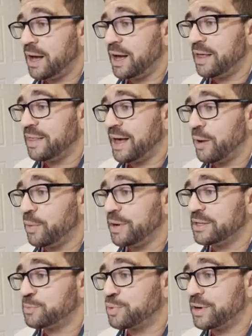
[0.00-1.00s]
That one is
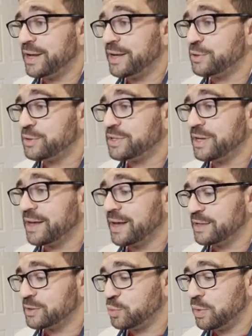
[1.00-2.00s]
pretty interesting
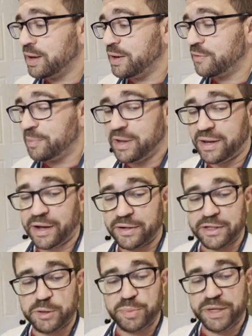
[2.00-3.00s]
as well from the Delta
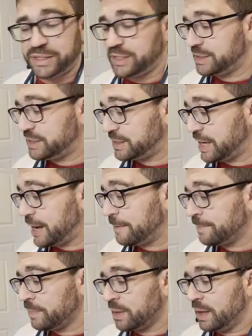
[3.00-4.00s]
Species set.
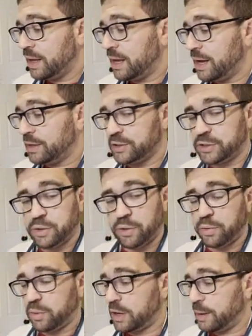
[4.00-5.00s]
Just go through
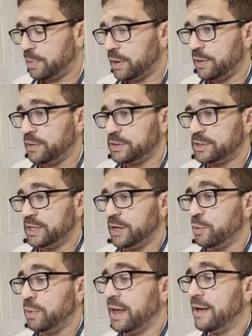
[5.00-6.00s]
a couple others here.
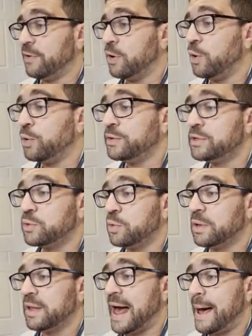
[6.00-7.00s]
We have an old school
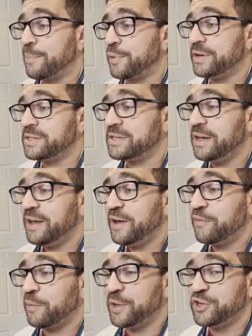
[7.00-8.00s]
Lapras
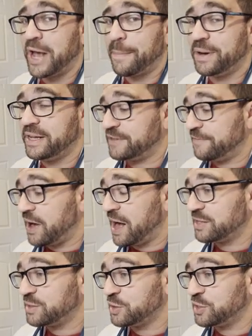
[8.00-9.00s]
from the Japanese
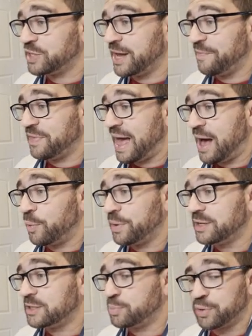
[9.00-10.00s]
Fossil set. That one
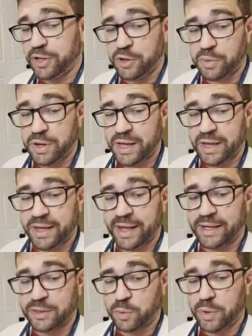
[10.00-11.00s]
is pretty unique
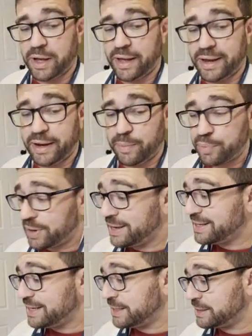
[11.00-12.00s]
as well and in pretty
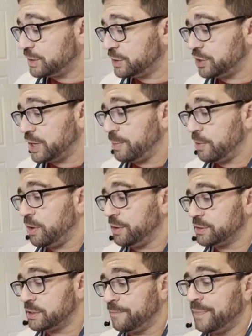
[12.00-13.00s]
decent shape
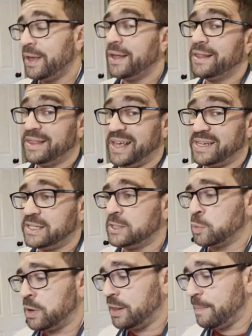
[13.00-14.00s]
also. This is
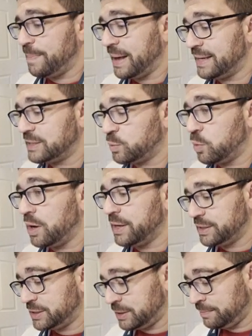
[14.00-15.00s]
one of the best ones.